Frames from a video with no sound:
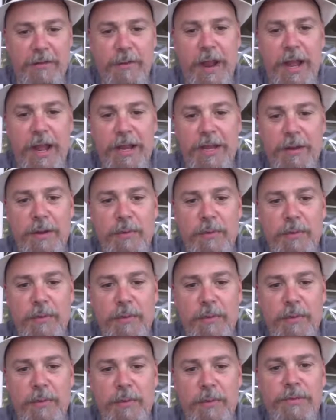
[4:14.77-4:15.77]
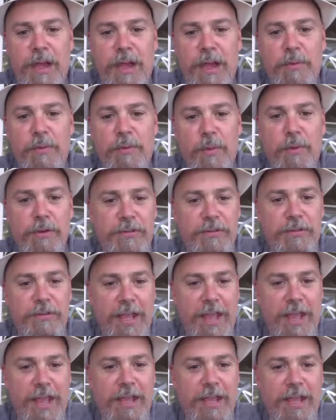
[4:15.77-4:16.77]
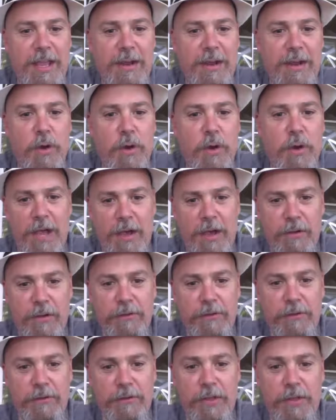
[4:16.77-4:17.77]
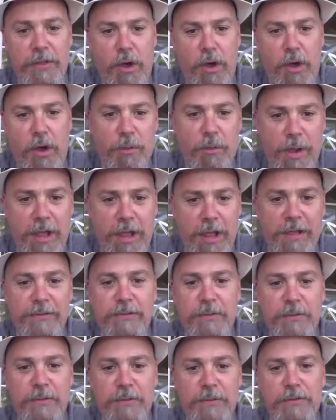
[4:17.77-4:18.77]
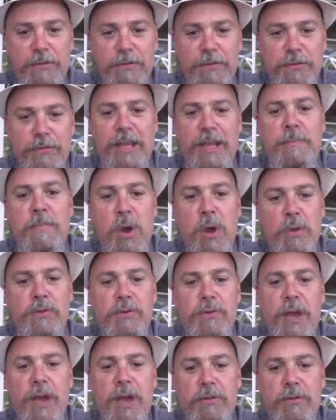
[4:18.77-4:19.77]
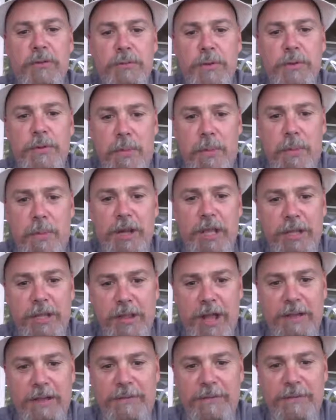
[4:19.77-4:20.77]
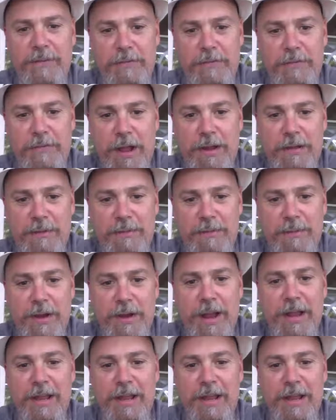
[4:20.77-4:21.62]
It was uh, we weren't staying in hotels with hallways; we were staying in motels with parking lots in front, right?